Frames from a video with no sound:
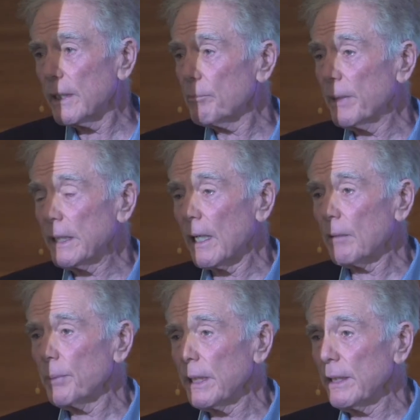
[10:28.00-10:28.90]
that may
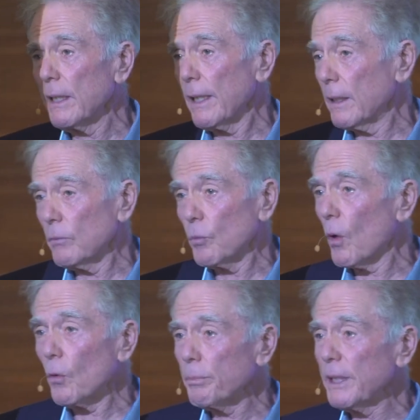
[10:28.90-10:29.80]
not be and
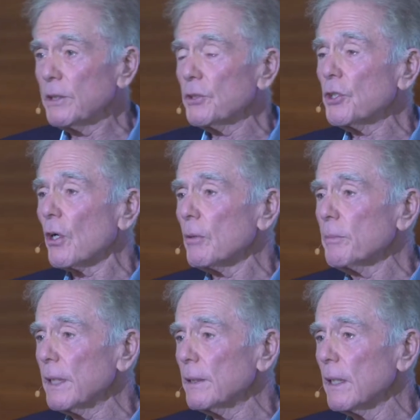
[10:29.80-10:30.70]
won't be
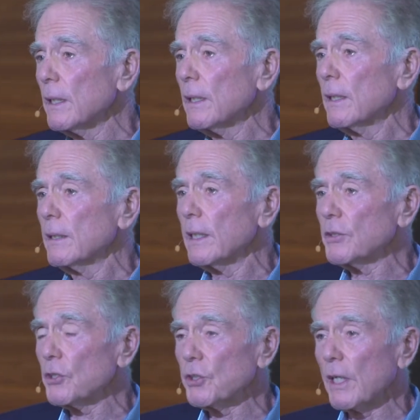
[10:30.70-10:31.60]
determinant
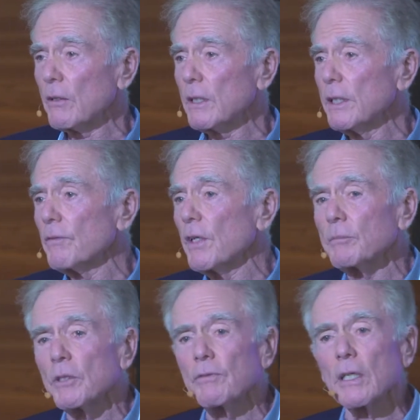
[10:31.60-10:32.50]
necessarily of
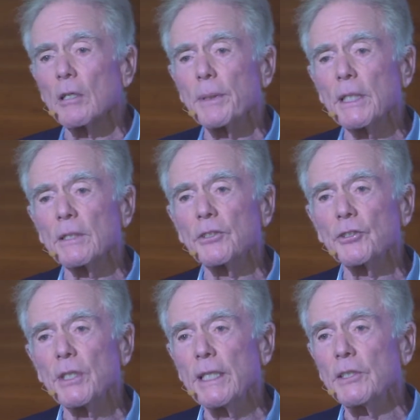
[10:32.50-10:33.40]
them developing a
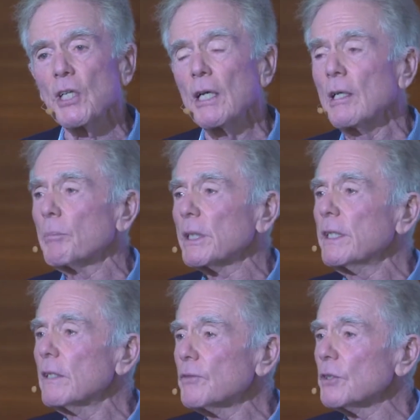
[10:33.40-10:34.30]
disease, but
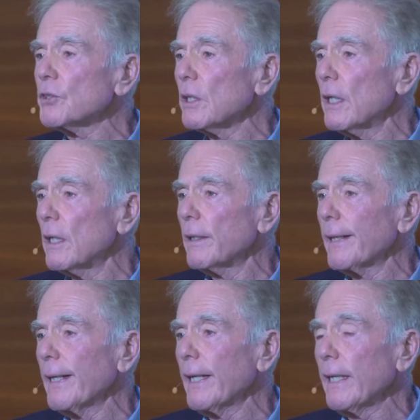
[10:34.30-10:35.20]
gives us uh,
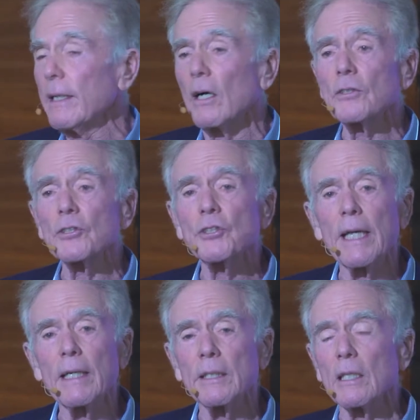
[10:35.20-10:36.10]
a
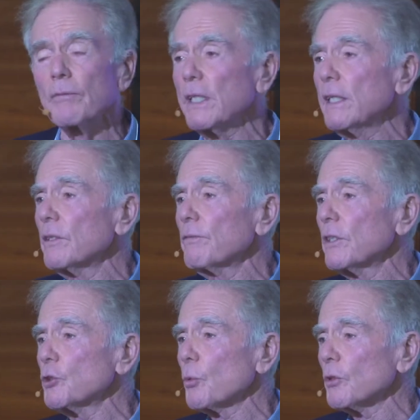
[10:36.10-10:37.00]
understanding of an
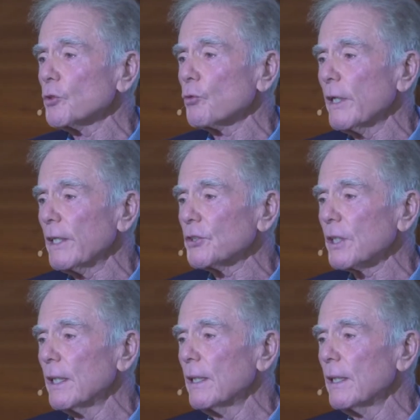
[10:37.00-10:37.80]
individual's risk.